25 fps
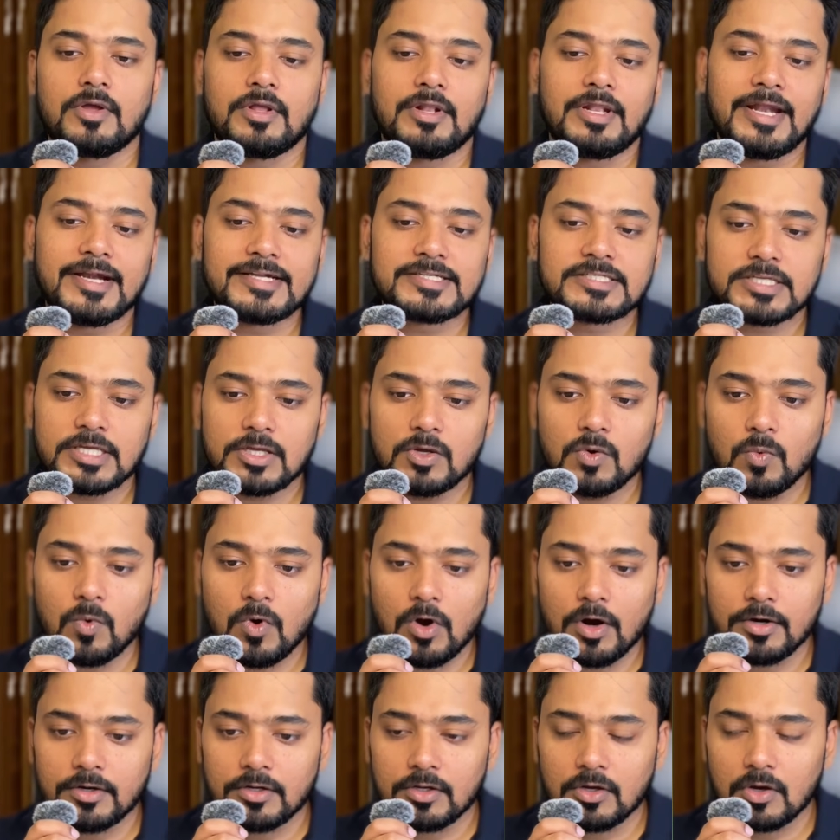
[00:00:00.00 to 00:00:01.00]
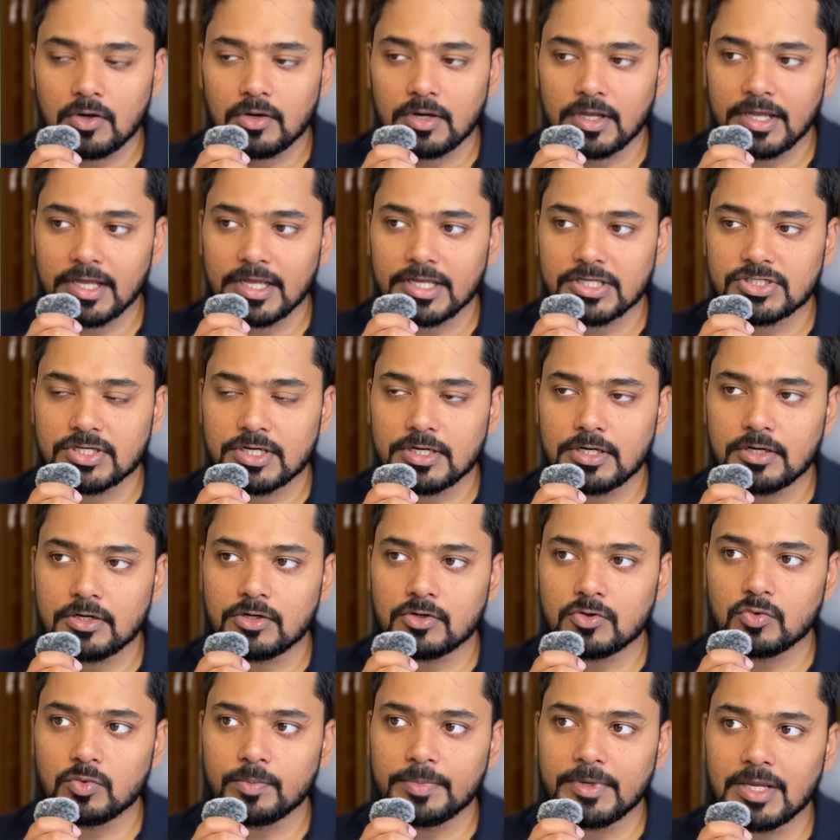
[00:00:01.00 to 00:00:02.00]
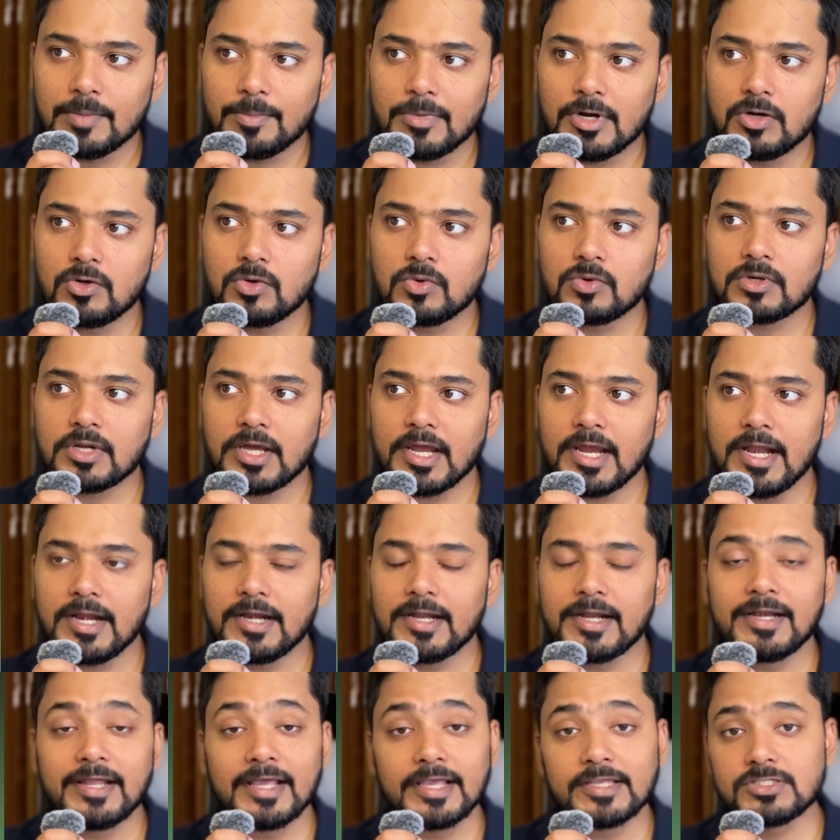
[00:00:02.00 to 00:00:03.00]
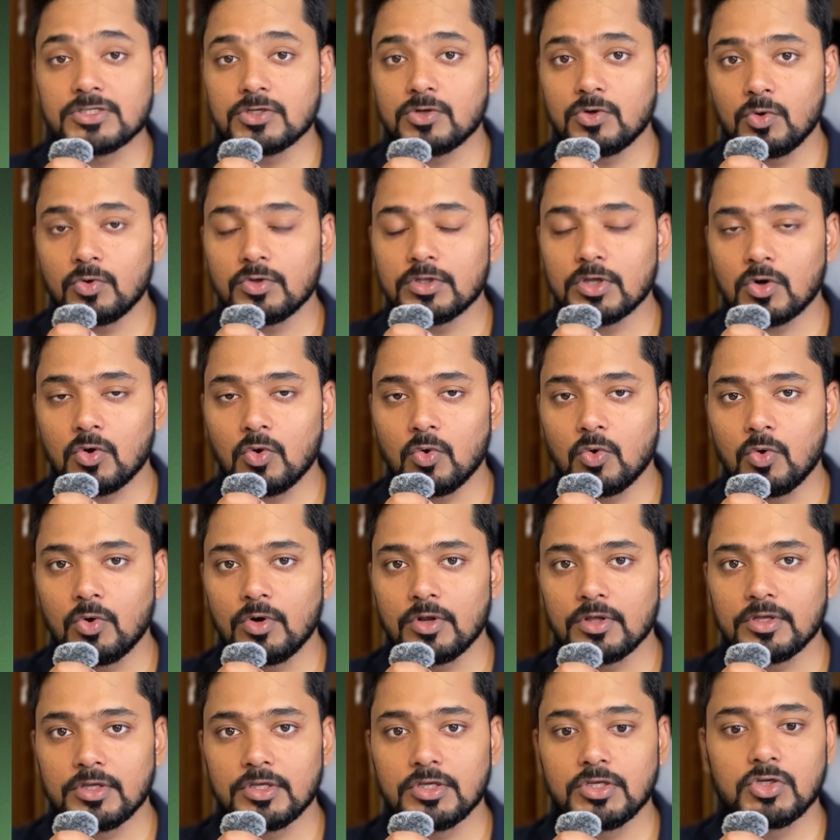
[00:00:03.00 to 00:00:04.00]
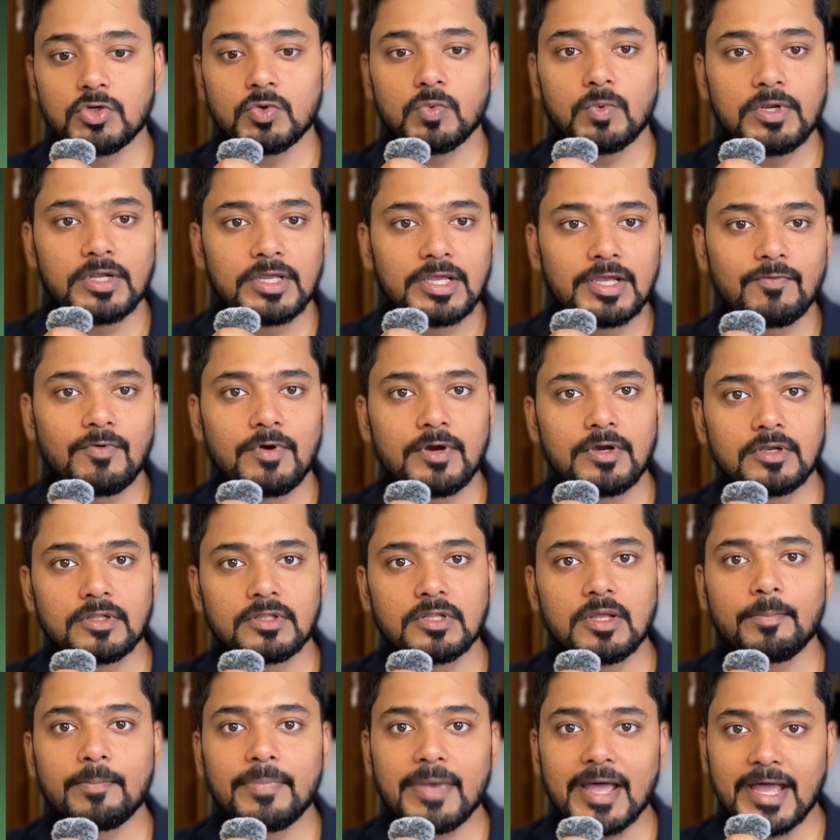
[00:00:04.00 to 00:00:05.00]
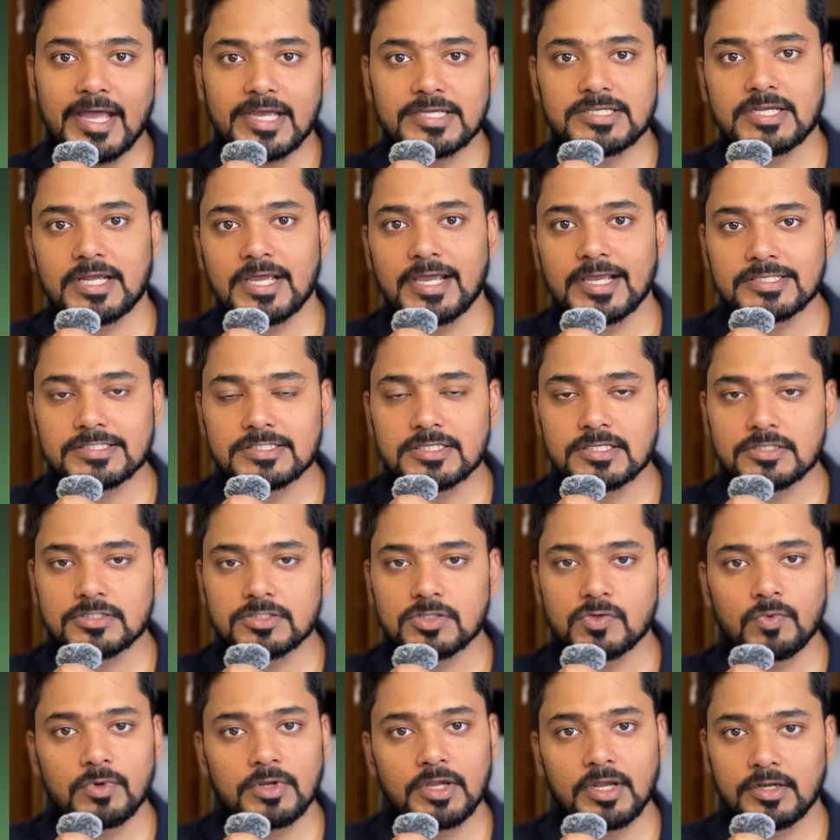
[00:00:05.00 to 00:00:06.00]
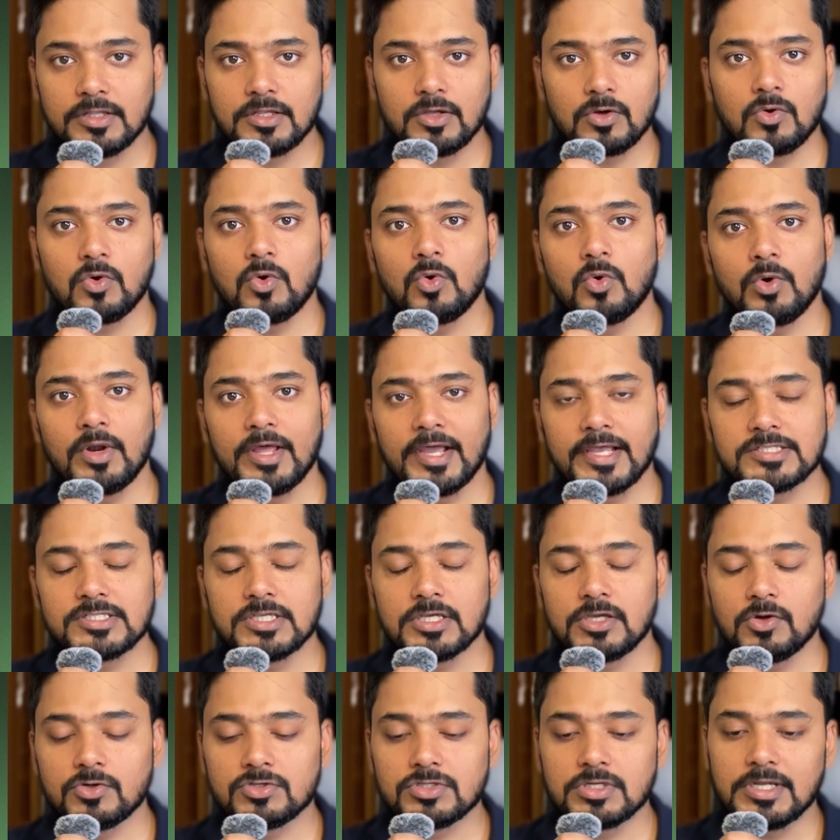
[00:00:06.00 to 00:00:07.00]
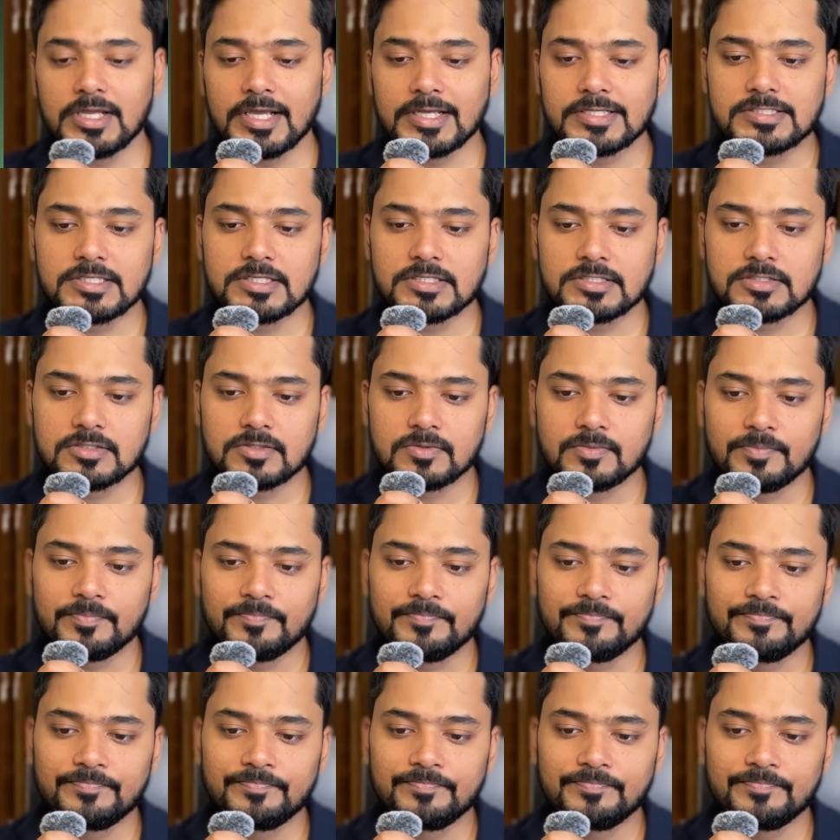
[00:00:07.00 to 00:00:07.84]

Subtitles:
Let's say you want your agent to be able to write and execute the code, you will give it the bash access, you will get the code execution access.